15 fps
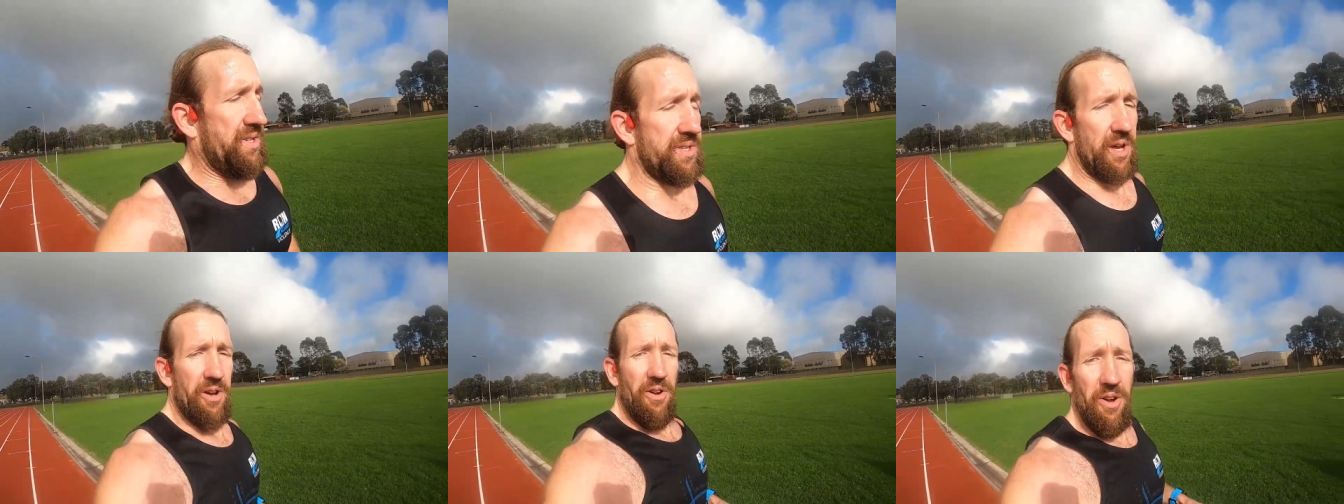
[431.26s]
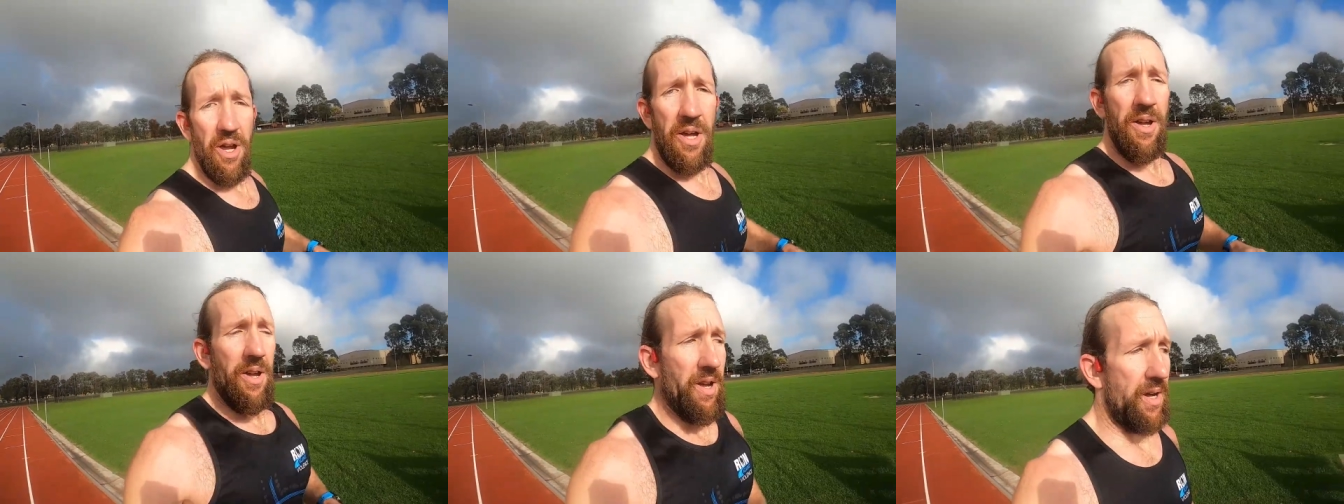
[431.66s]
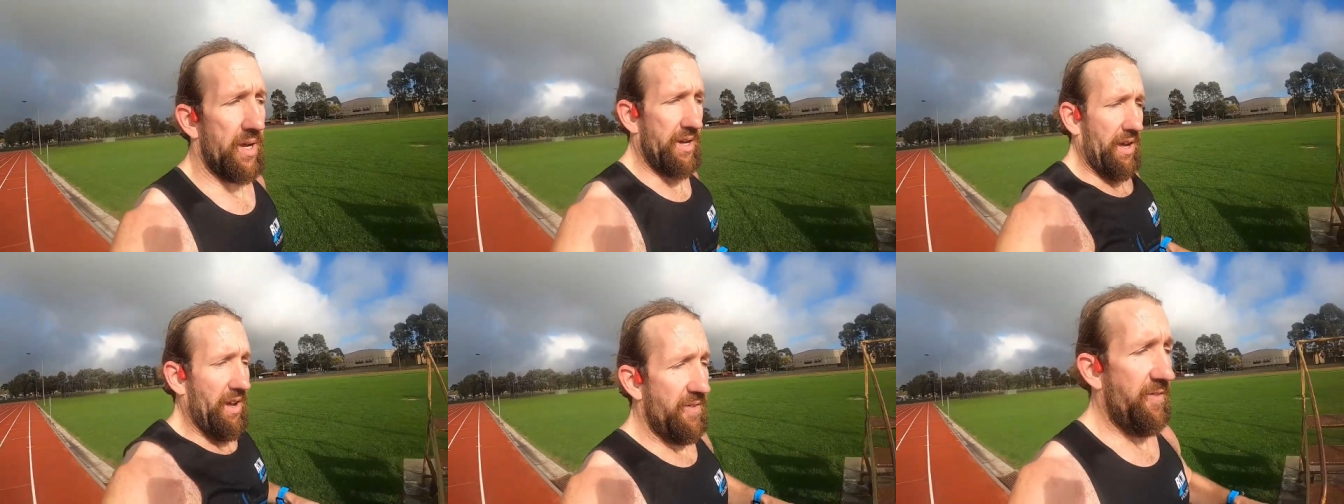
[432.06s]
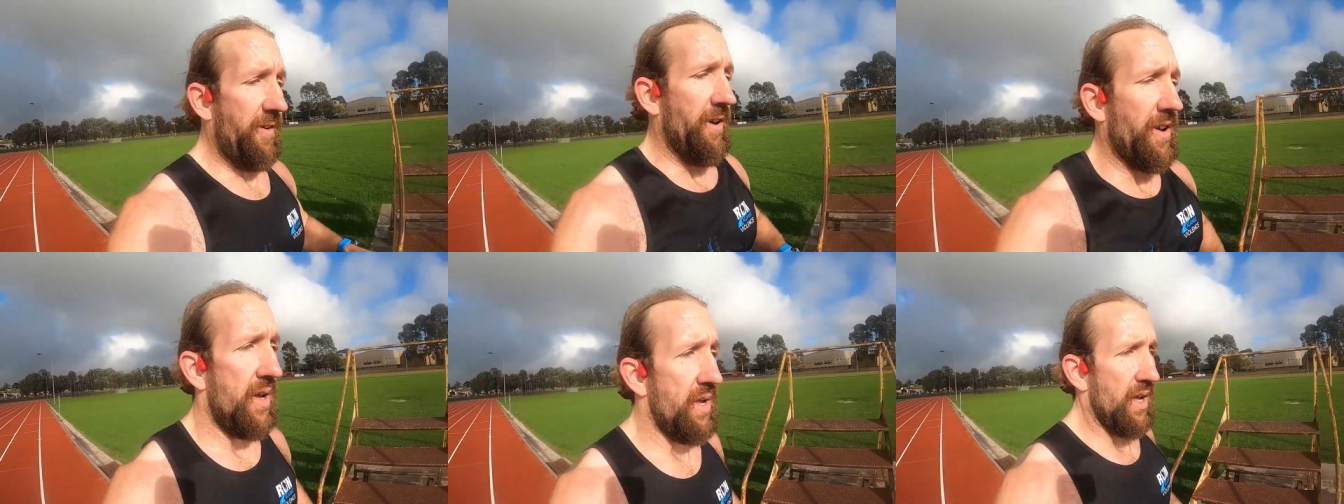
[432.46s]
slow enough,
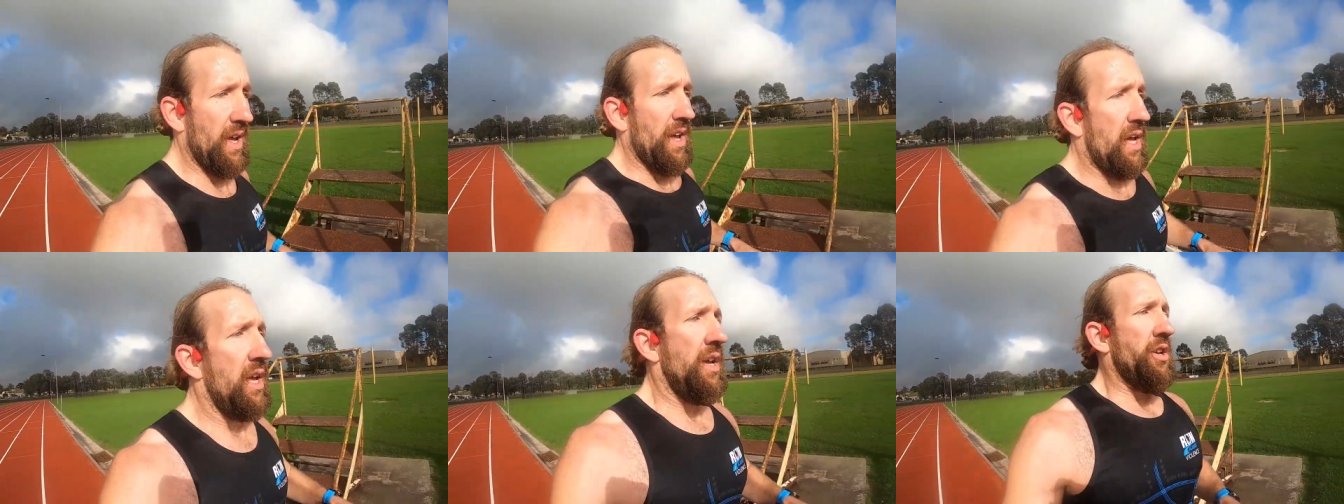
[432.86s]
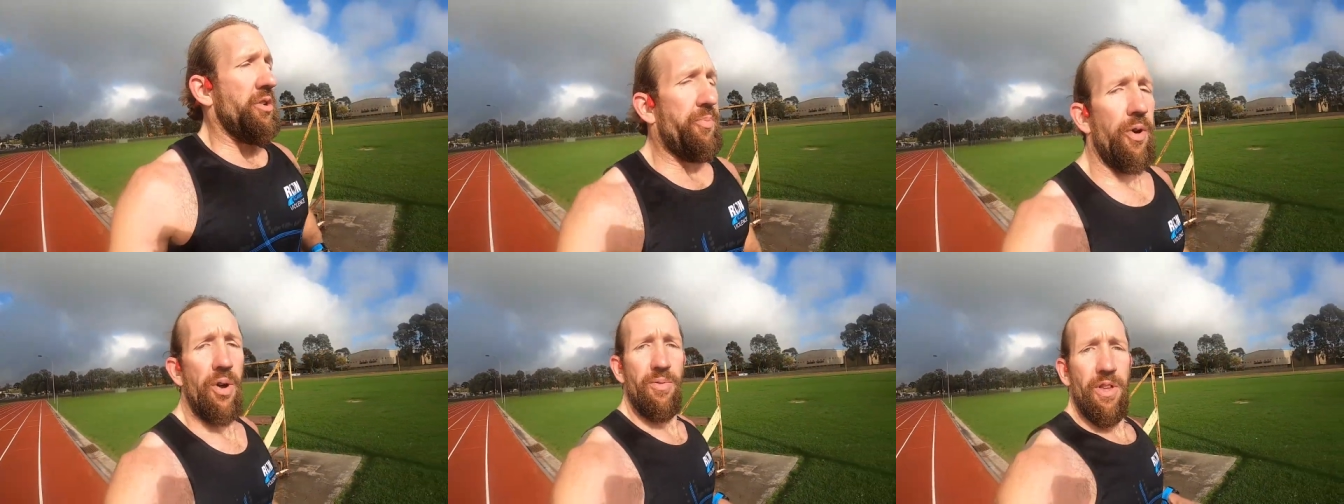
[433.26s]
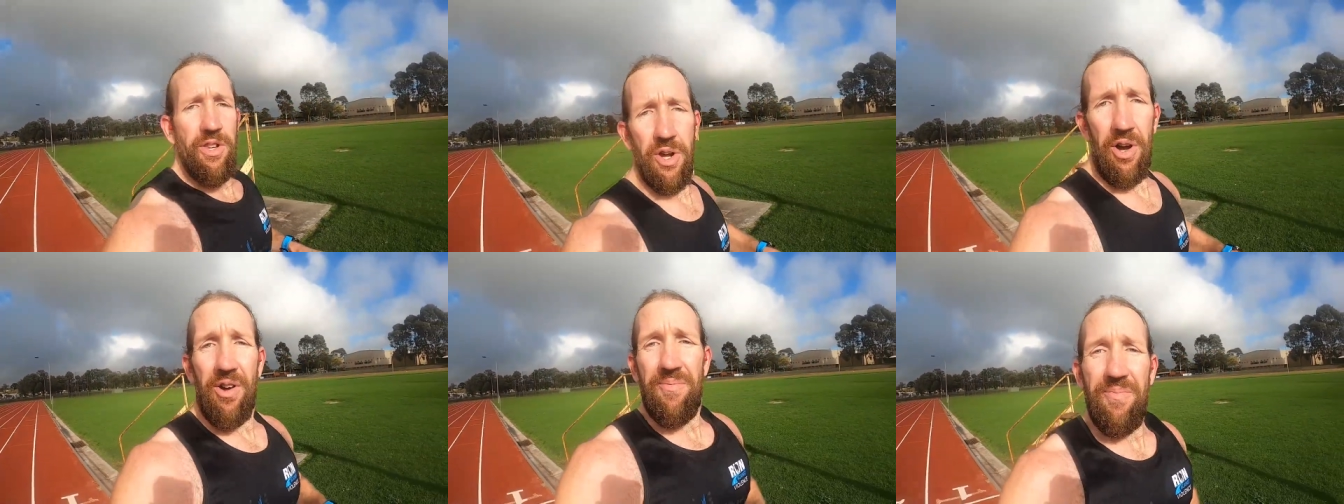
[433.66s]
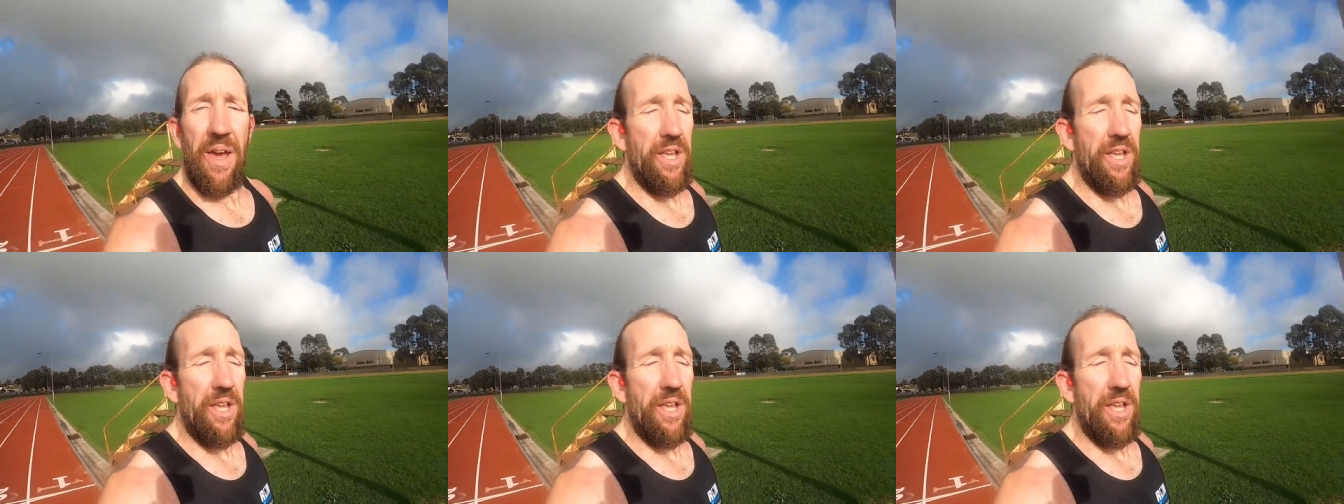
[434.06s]
you're probably not,